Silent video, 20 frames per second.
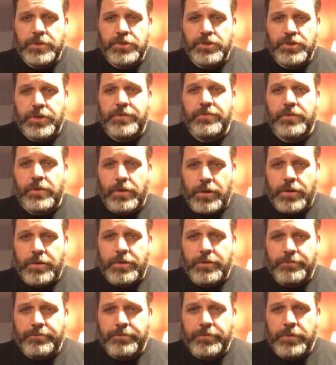Sheriff Clark
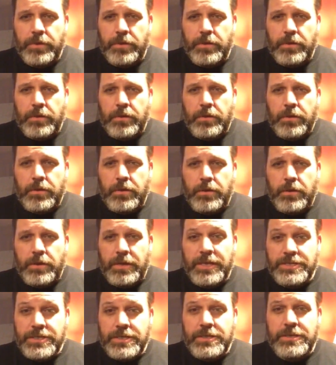
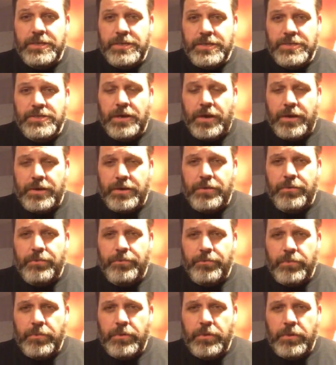and listen to his audio.
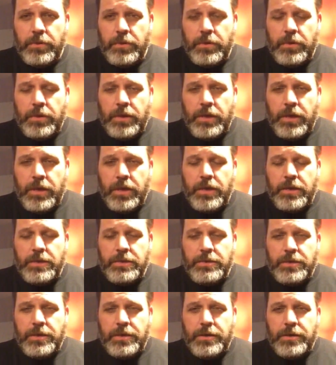
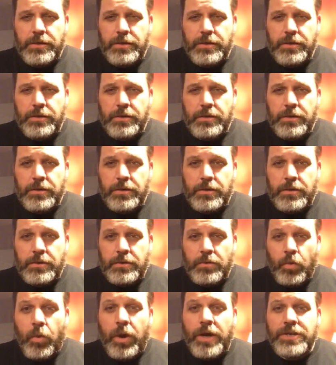And
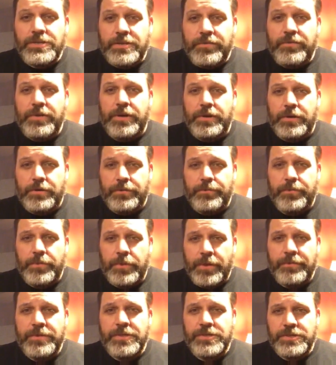watch the video
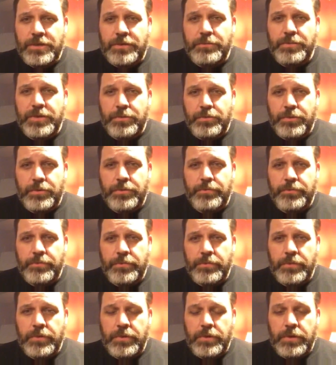of these young people.
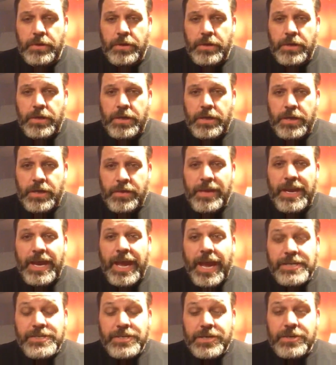And then
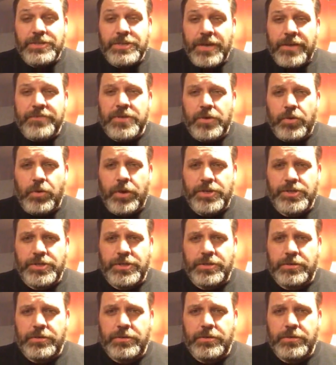ask yourself the
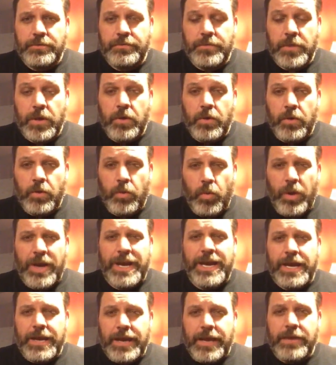question,
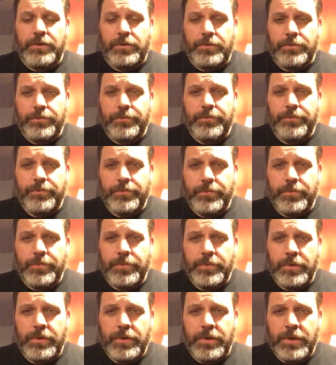what can I do?
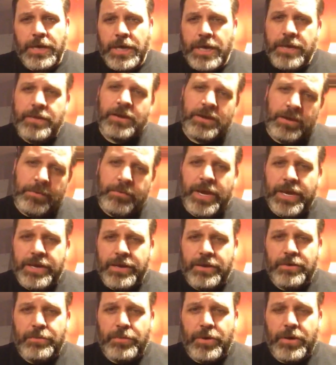And then come back
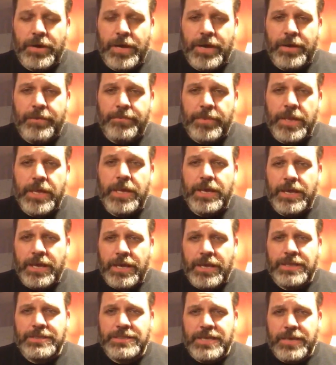here tomorrow night
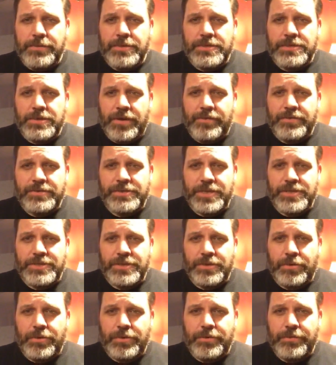and let's keep this
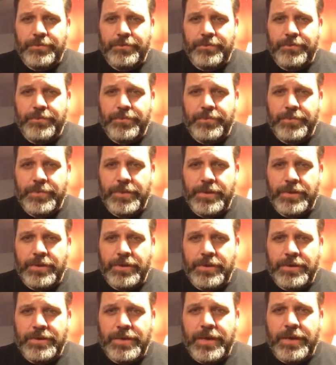conversation going.
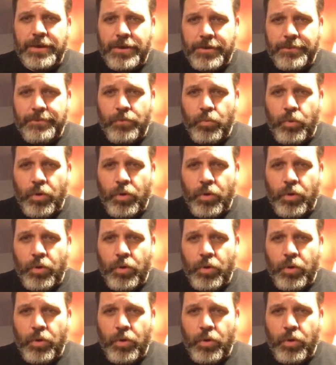Take care.